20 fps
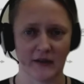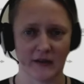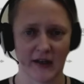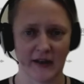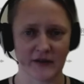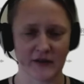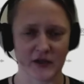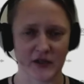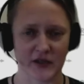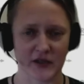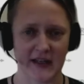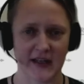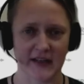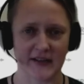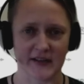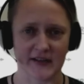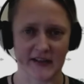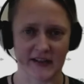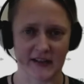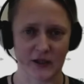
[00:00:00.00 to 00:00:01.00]
understand
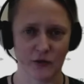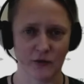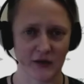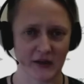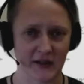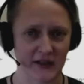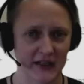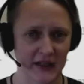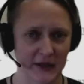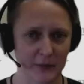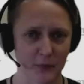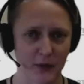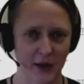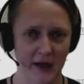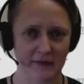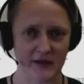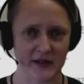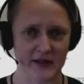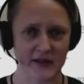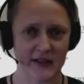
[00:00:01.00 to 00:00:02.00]
security and
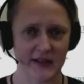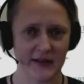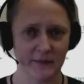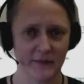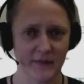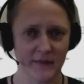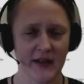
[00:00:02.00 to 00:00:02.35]
privacy,